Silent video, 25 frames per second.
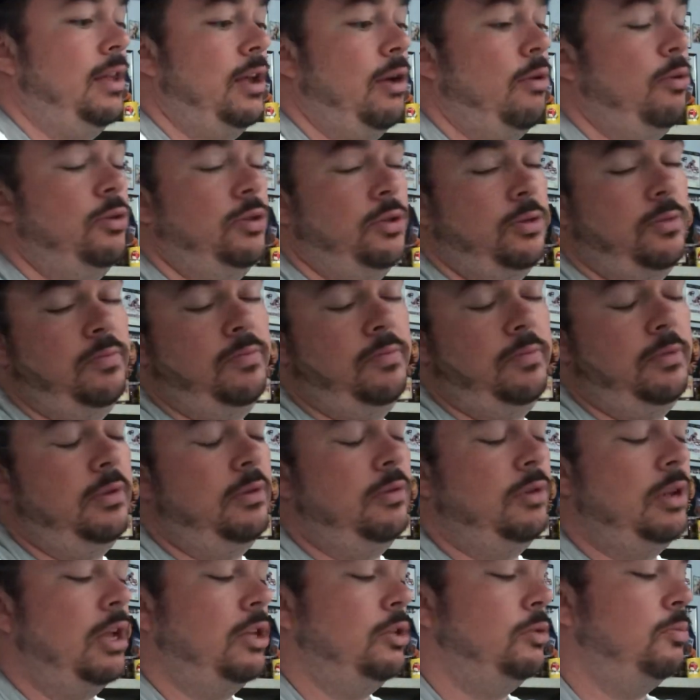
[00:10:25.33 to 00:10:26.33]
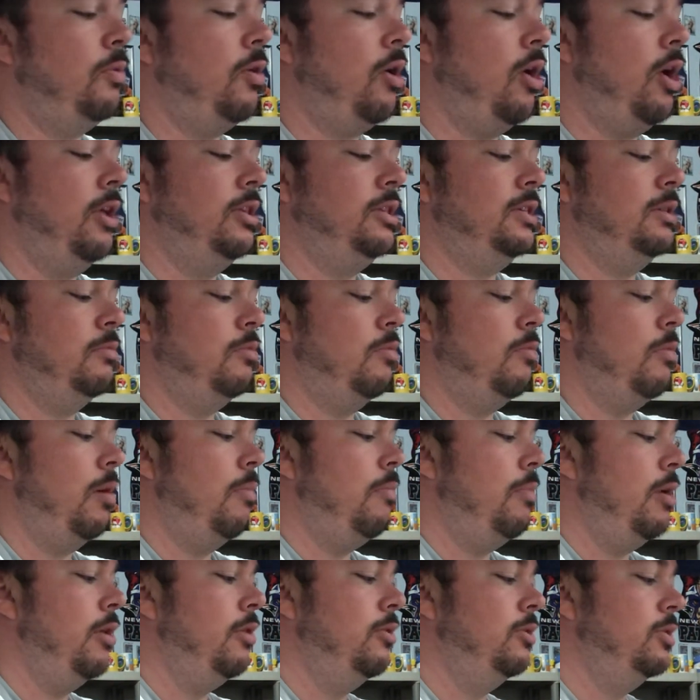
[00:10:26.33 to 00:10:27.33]
that's probably some of my
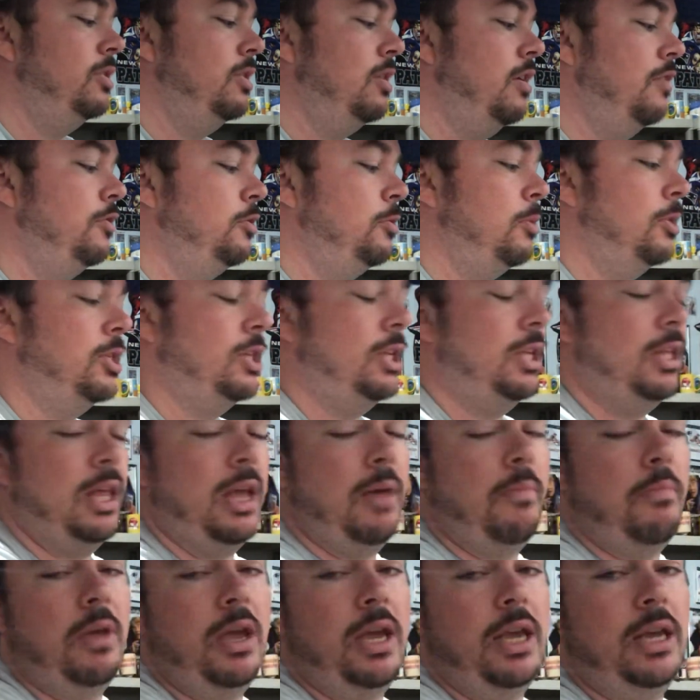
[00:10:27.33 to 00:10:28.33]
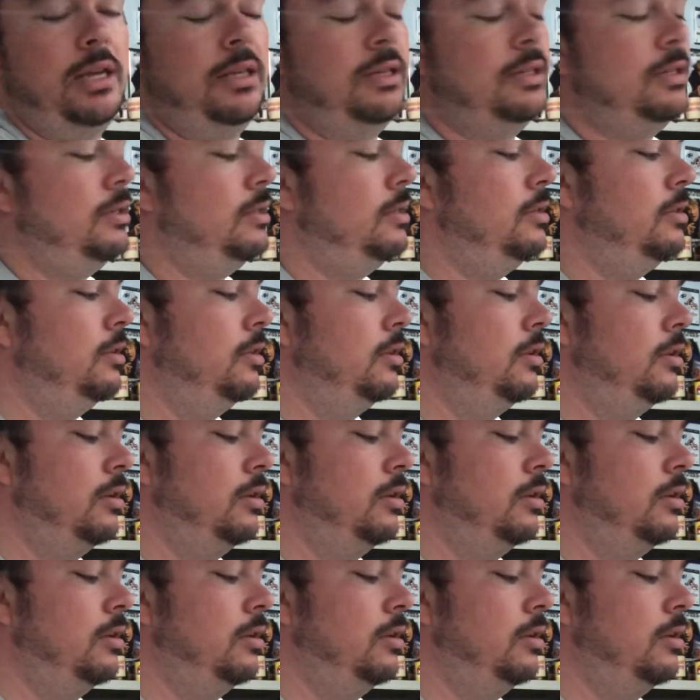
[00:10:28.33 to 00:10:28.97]
better stuff, especially that maze.